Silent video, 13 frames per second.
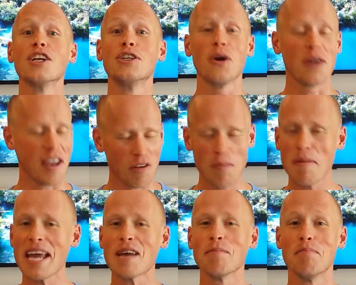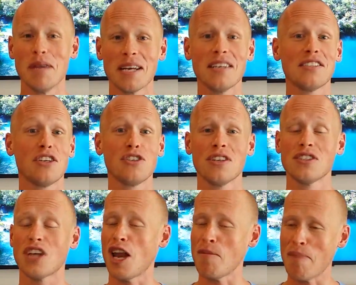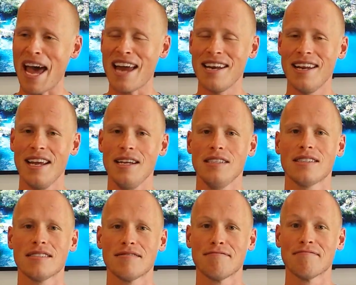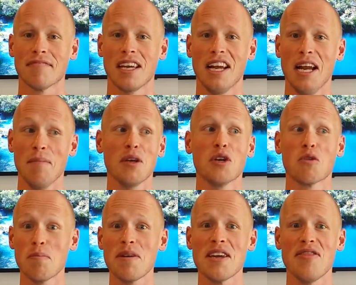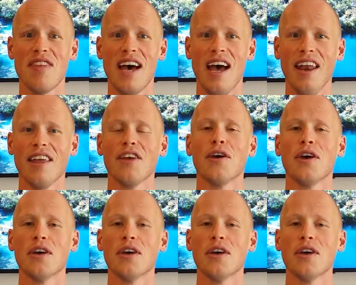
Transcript: Don't ever make big decisions on bad days. I'm going to repeat that.